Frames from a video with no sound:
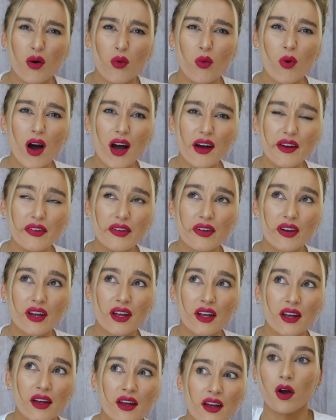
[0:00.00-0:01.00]

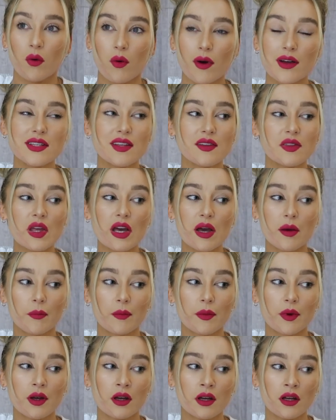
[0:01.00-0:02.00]
What? Was it
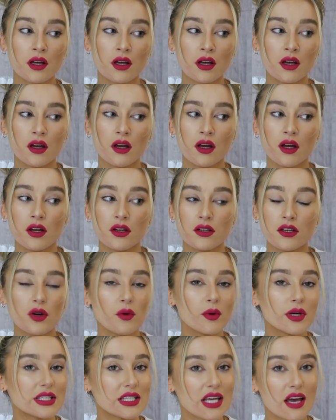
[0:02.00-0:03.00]
them?
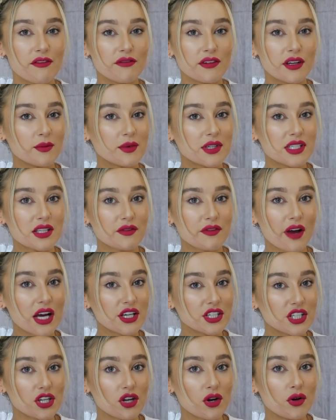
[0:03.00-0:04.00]
No, it definitely was the
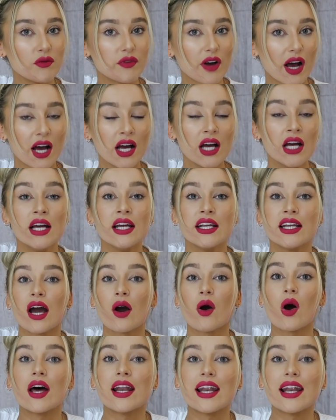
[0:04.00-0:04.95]
Fashion Nova. Now,